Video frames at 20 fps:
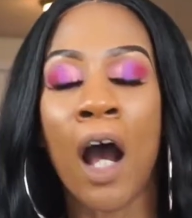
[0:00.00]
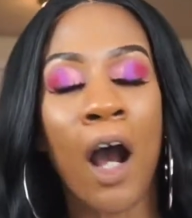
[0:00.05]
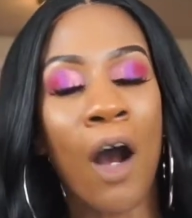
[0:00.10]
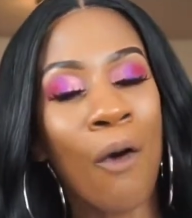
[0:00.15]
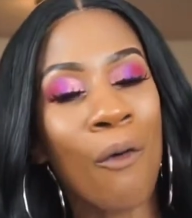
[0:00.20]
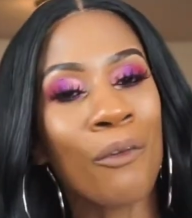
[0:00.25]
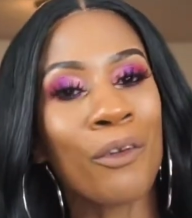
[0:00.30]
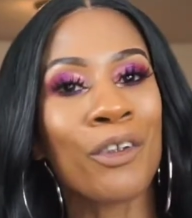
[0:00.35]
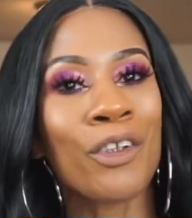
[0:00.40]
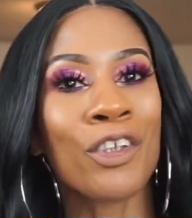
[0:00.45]

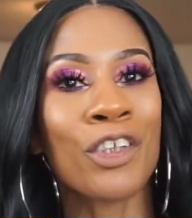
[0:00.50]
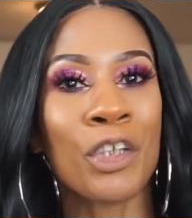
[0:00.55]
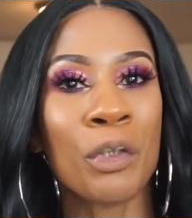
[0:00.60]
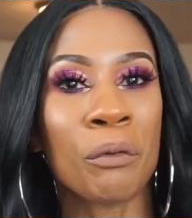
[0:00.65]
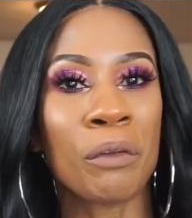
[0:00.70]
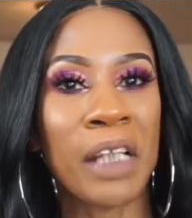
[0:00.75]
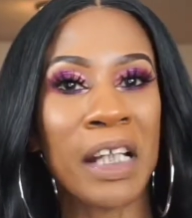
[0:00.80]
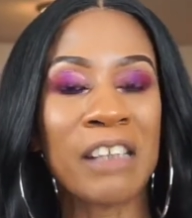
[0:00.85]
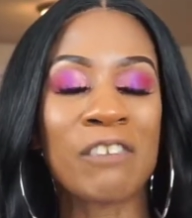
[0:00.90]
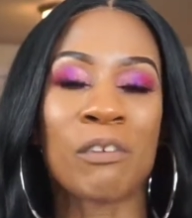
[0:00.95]
older
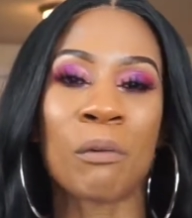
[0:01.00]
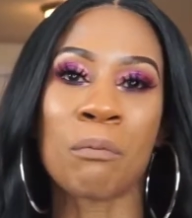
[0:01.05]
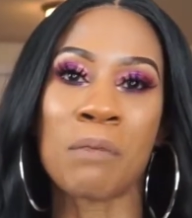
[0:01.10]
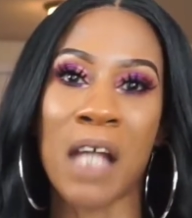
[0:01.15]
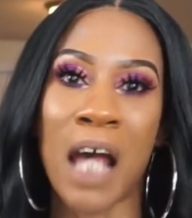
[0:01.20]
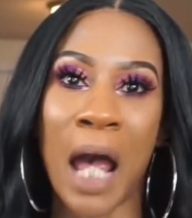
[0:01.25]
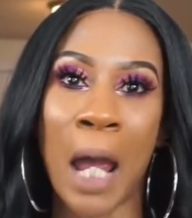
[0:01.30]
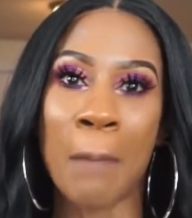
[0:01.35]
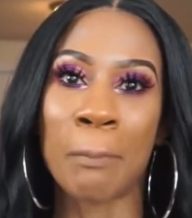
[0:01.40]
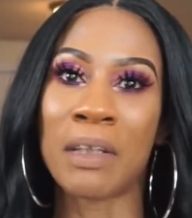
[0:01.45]
units from
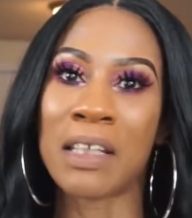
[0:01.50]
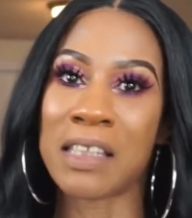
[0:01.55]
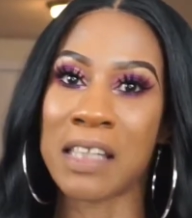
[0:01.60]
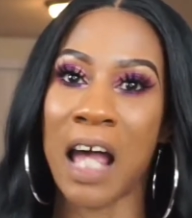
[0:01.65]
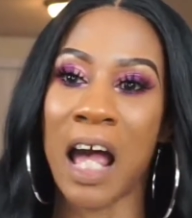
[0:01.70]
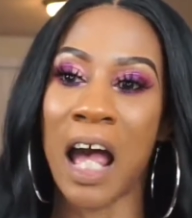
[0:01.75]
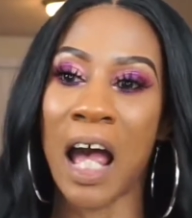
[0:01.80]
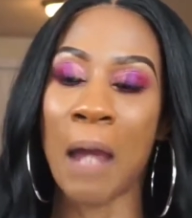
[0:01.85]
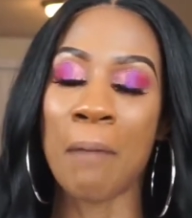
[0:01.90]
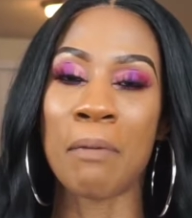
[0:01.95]
time to
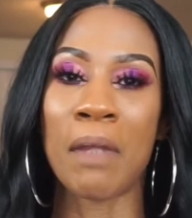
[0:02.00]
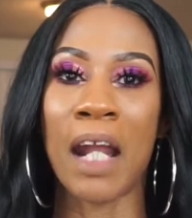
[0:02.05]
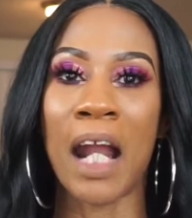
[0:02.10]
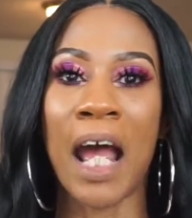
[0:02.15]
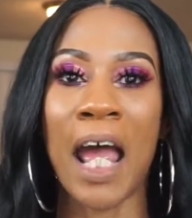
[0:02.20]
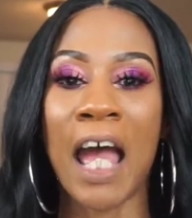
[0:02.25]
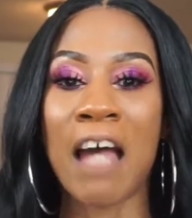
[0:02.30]
time that I